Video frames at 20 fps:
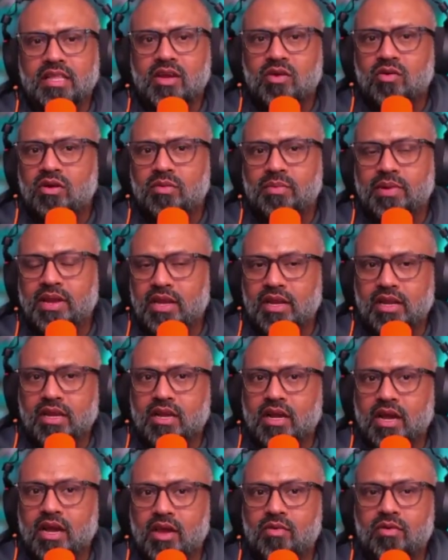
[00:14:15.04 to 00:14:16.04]
they could be in
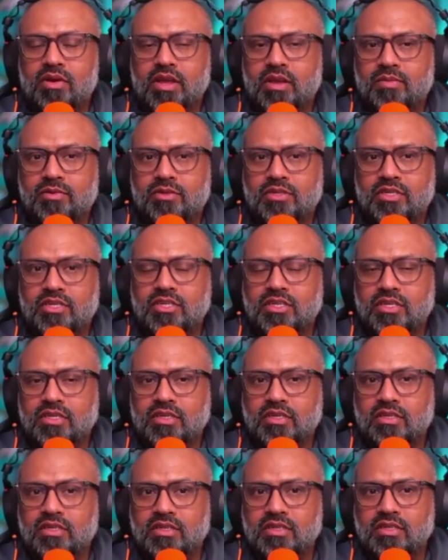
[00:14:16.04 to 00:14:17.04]
a chaotic
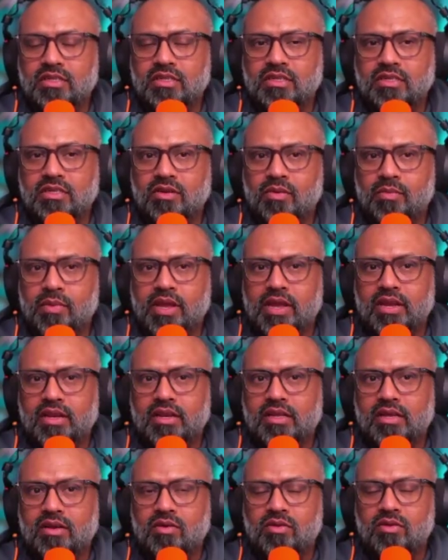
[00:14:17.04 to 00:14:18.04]
position
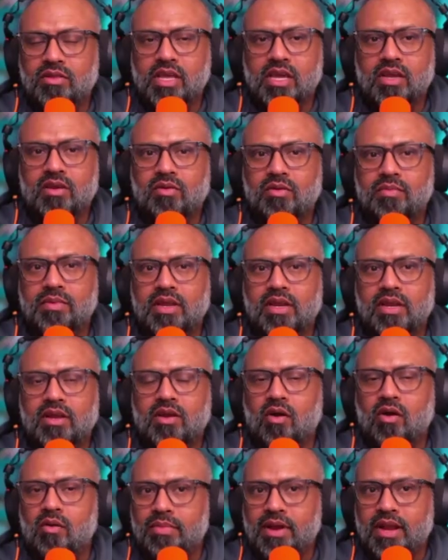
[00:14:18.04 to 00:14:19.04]
domain, or they could be in
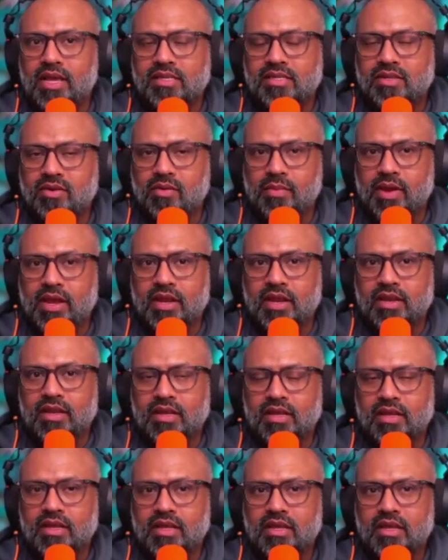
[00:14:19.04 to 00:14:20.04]
a complex
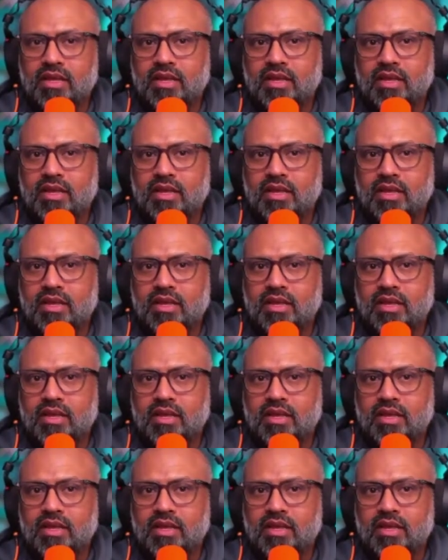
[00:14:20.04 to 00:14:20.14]
domain.